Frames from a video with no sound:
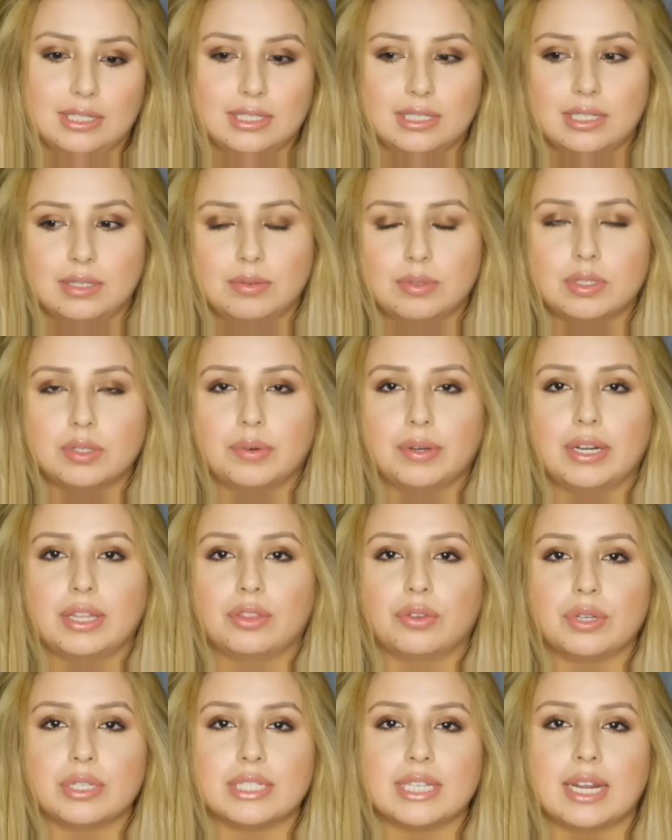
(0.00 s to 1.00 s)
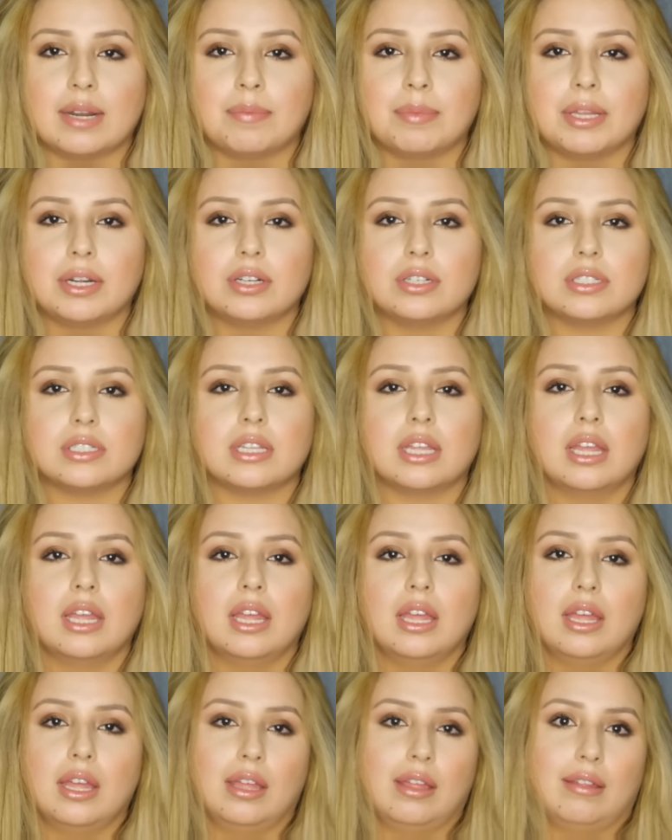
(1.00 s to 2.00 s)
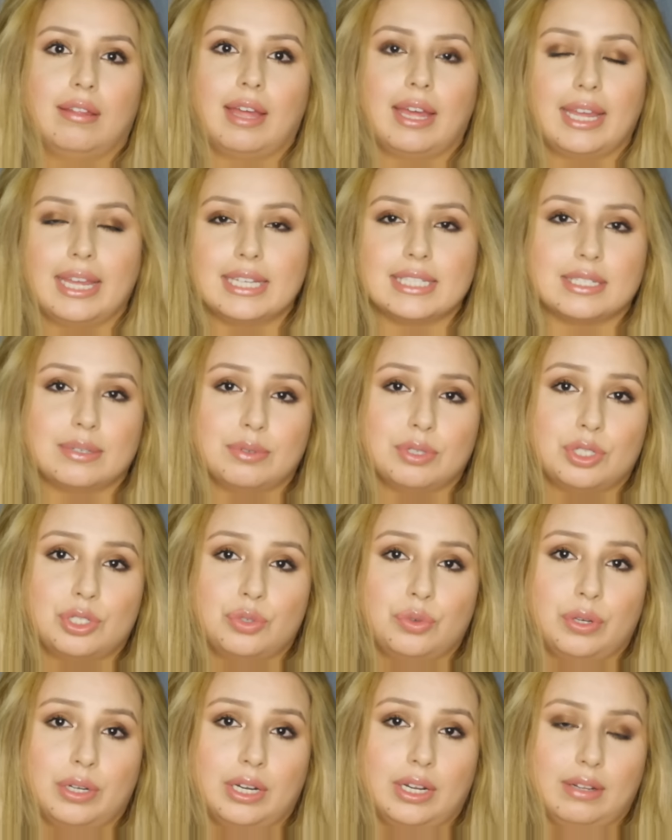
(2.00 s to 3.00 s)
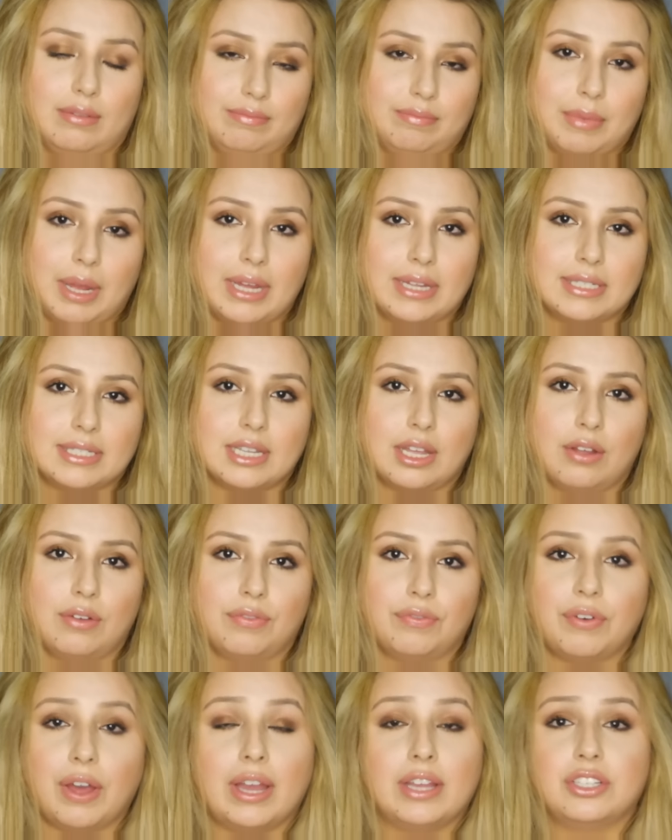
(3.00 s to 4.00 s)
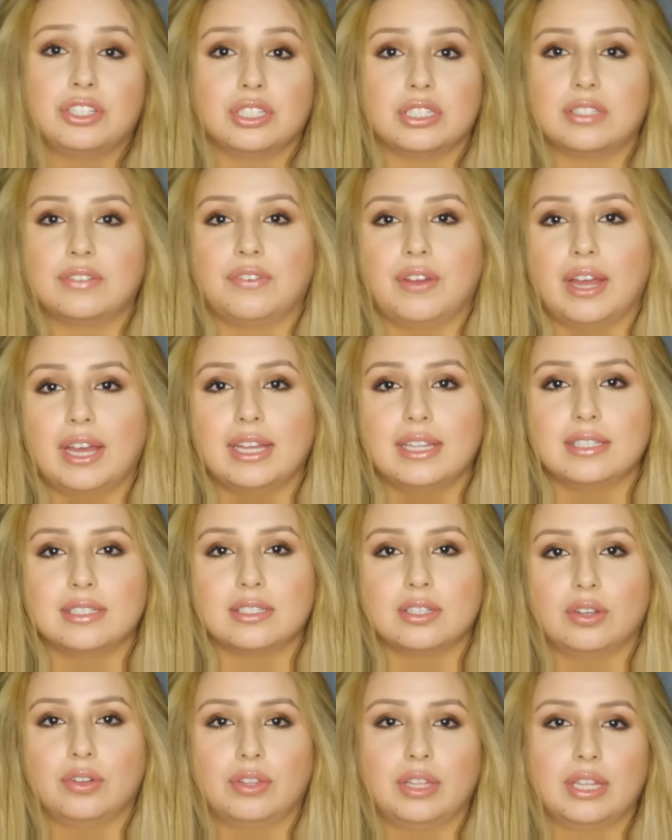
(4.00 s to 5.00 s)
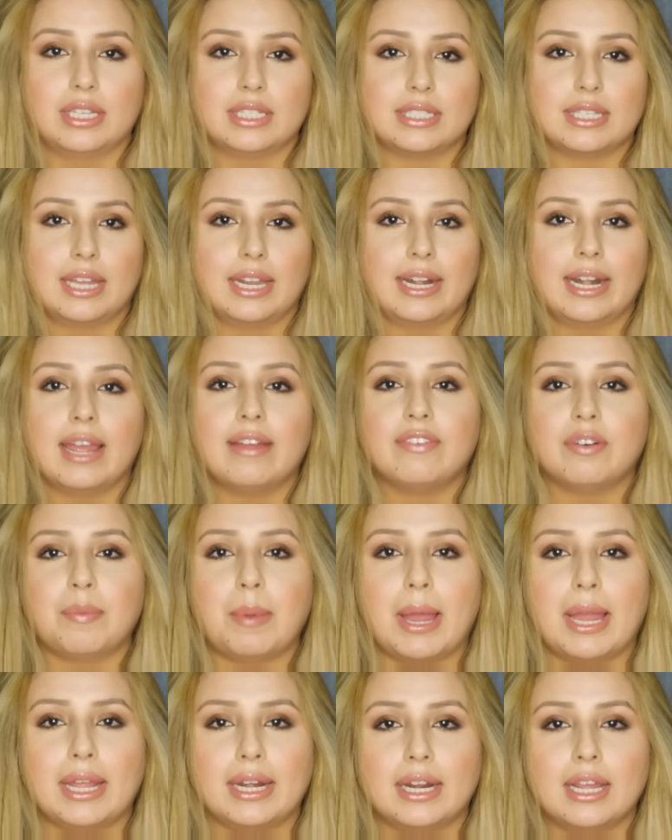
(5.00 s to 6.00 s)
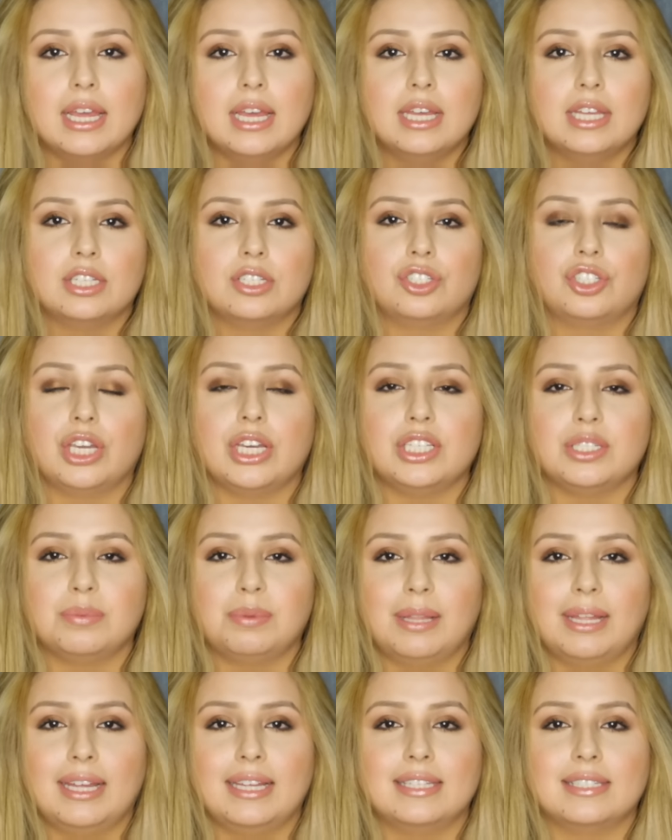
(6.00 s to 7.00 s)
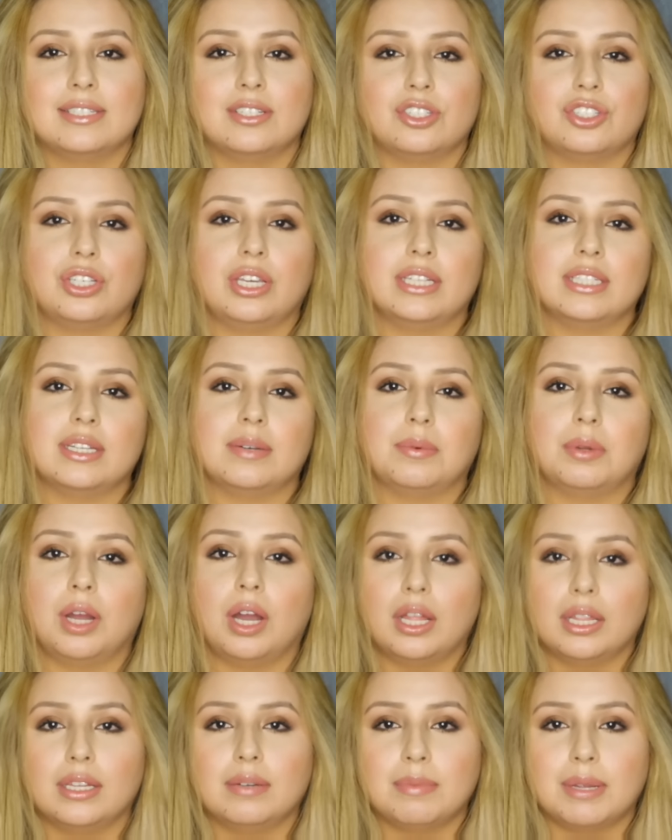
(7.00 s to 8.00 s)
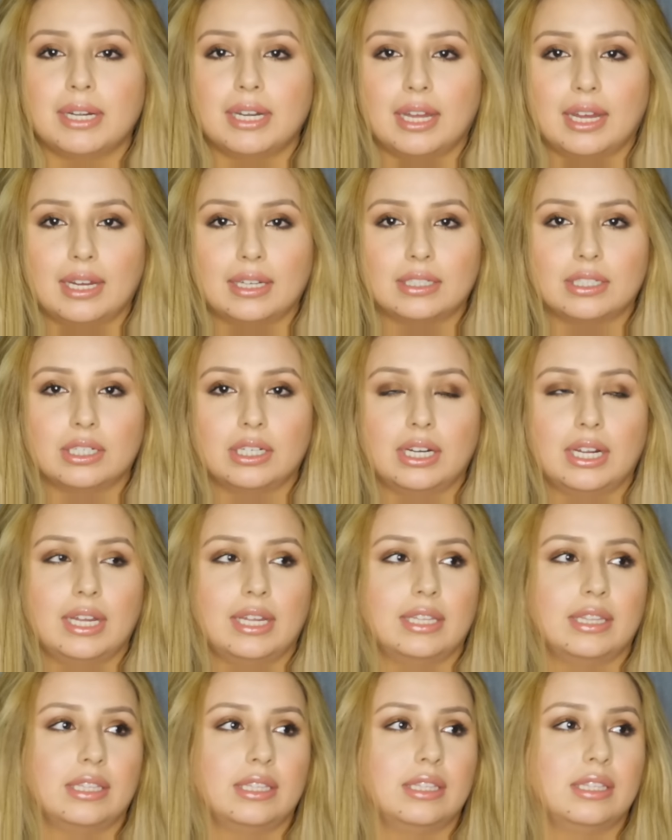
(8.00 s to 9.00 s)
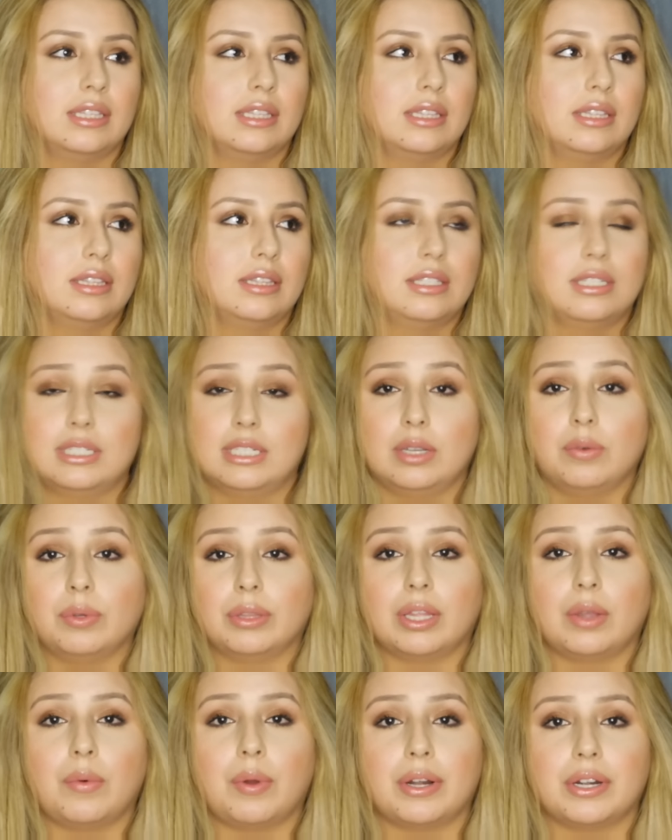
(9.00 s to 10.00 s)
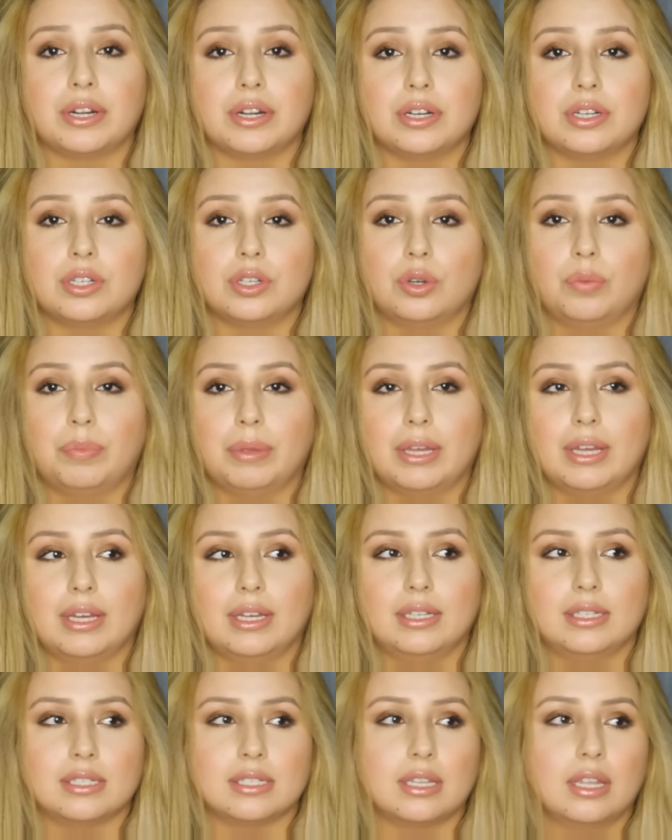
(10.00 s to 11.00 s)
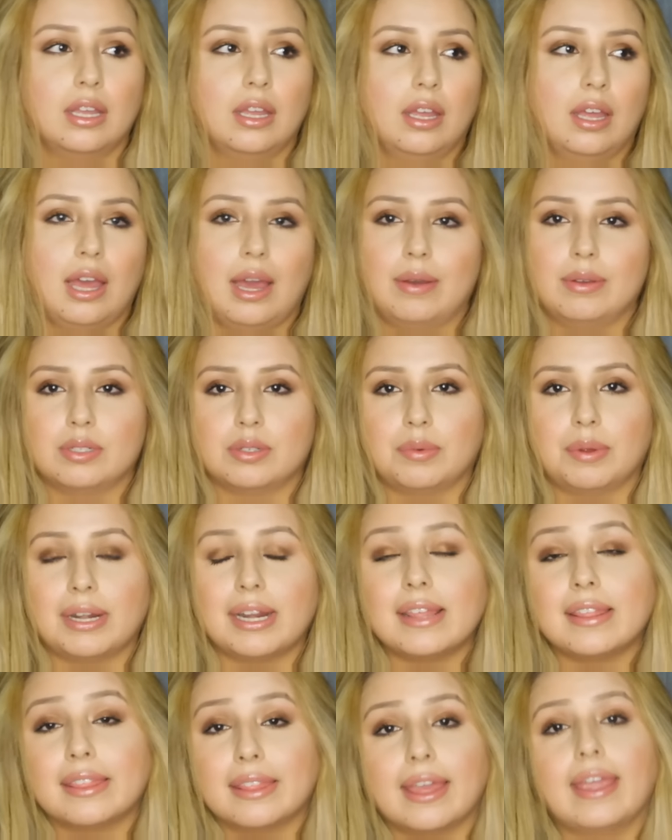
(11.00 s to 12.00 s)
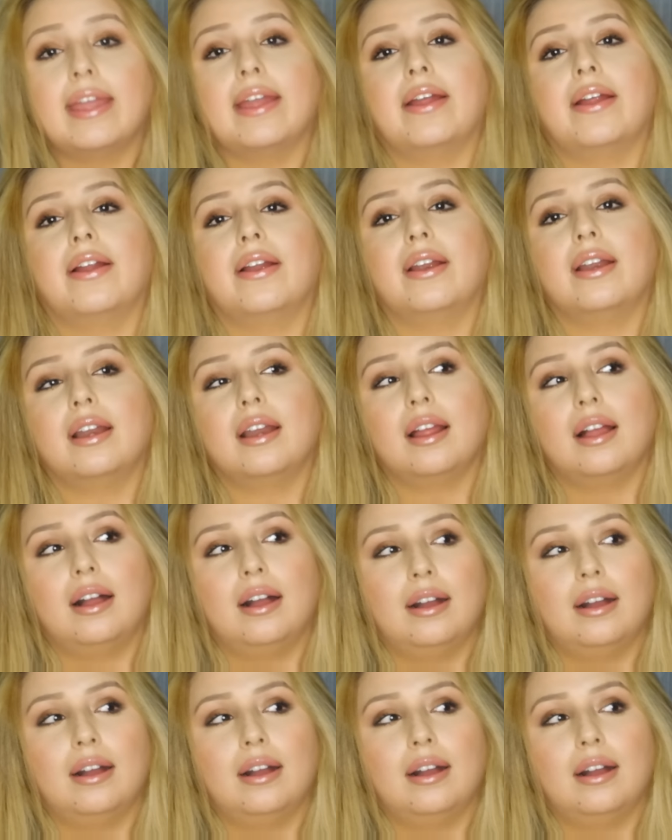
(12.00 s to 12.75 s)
since it was already 3 centimeters, I guess it was doing it by itself just fine. So they said, never mind, change of plans. So she ended up calling my doctor and to see what they wanted to do because I was already there.